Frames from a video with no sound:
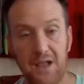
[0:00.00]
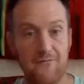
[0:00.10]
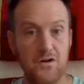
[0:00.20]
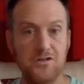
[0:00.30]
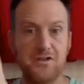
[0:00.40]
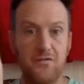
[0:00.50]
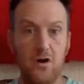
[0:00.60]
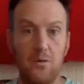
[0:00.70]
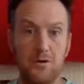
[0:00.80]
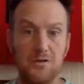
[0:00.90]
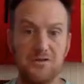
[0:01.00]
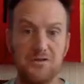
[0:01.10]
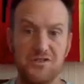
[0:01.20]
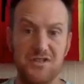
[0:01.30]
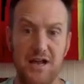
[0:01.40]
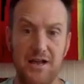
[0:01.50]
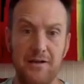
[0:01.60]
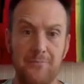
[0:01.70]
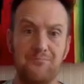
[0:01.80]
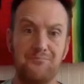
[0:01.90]
And first of all, Buddhism would
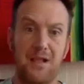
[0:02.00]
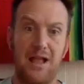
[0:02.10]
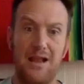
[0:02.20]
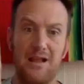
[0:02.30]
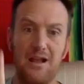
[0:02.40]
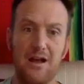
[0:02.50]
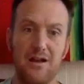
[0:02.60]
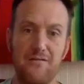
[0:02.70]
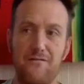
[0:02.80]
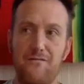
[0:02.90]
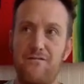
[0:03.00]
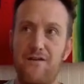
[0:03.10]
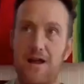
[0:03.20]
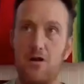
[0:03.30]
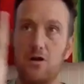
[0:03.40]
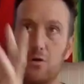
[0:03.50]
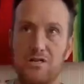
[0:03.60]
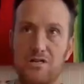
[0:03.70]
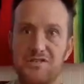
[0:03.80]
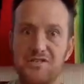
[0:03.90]
say any kind of fair
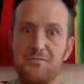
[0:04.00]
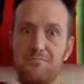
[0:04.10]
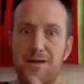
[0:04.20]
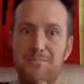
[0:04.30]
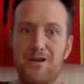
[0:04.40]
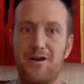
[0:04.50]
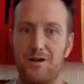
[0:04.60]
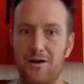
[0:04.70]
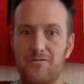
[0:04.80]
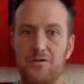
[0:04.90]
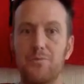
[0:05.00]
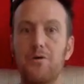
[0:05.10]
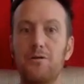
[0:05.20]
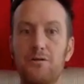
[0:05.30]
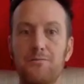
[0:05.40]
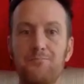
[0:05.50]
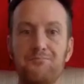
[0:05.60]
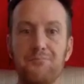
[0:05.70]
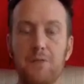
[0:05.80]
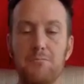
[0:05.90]
criticism may be uncomfortable,
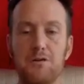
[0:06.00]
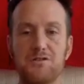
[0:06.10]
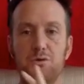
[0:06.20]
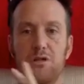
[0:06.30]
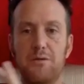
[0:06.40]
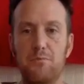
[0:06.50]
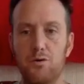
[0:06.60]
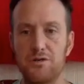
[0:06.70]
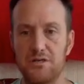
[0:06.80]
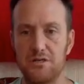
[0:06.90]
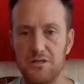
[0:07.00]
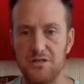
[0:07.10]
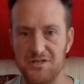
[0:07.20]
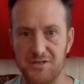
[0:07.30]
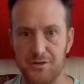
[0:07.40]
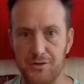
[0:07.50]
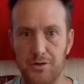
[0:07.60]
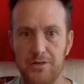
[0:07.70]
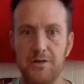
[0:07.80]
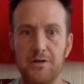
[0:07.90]
but it's really important to listen
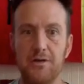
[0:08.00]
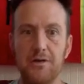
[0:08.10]
to it,